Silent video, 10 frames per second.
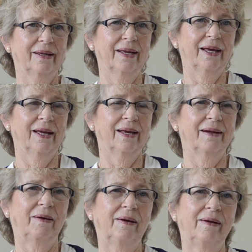Was there
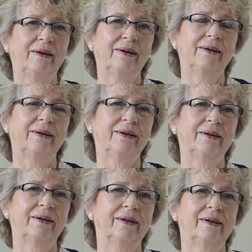anything that
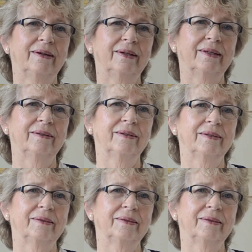really didn't work?